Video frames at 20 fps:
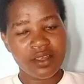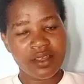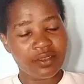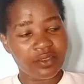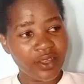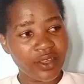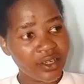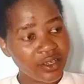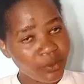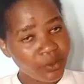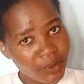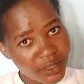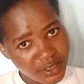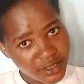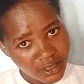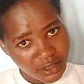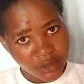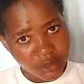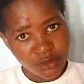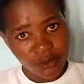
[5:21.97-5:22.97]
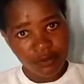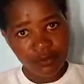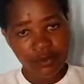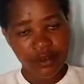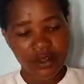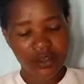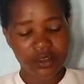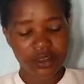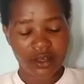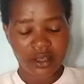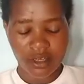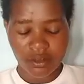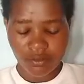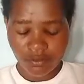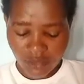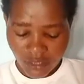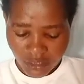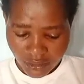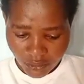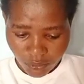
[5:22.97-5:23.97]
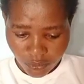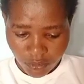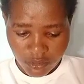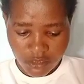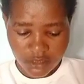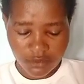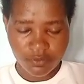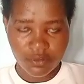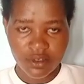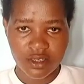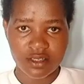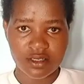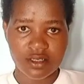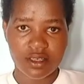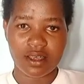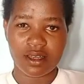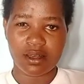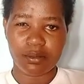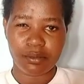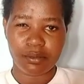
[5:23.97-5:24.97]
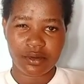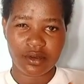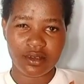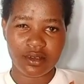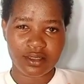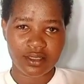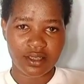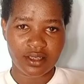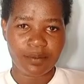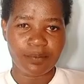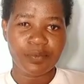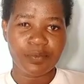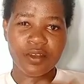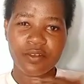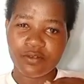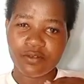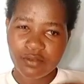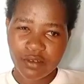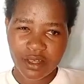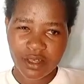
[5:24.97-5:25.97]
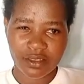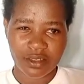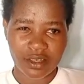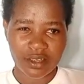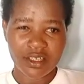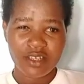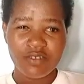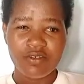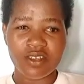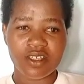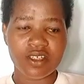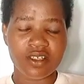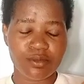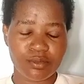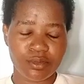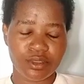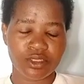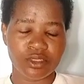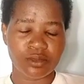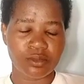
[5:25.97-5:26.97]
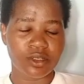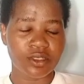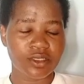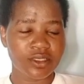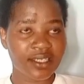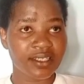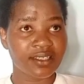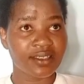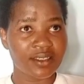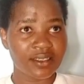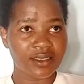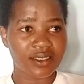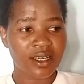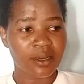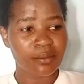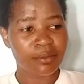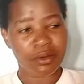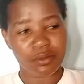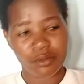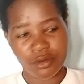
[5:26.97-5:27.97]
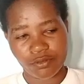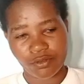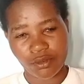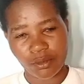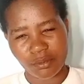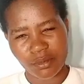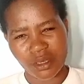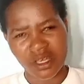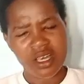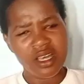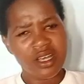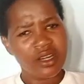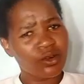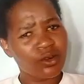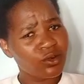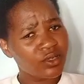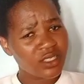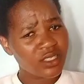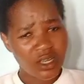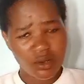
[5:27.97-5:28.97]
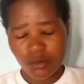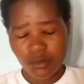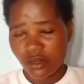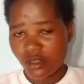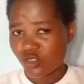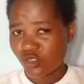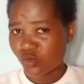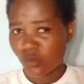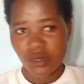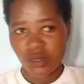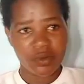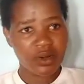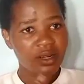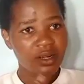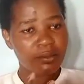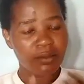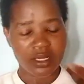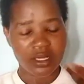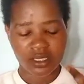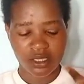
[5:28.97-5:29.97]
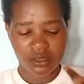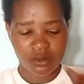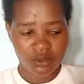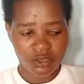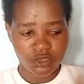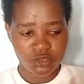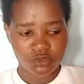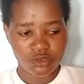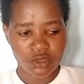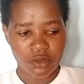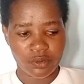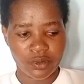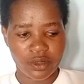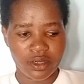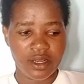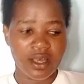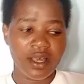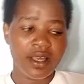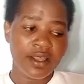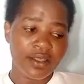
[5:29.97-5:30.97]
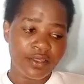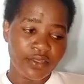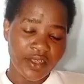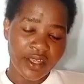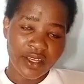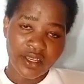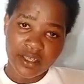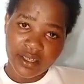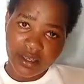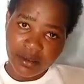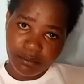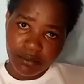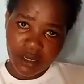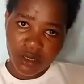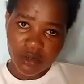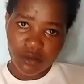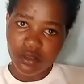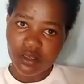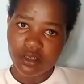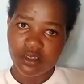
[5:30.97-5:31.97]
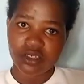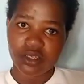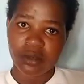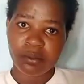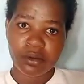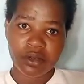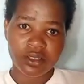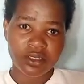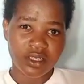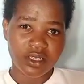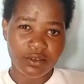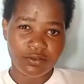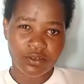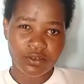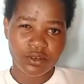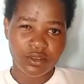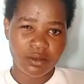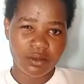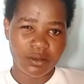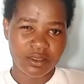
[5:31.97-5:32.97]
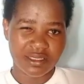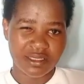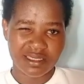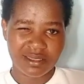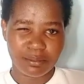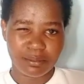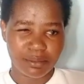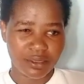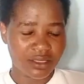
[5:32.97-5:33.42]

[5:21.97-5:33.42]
Then he went a little further and fell down on his face and prayed, saying, "Father, if it is possible, take this cup away from me. Not according to my will, but according to your will." Then he came back to the disciples and found them asleep.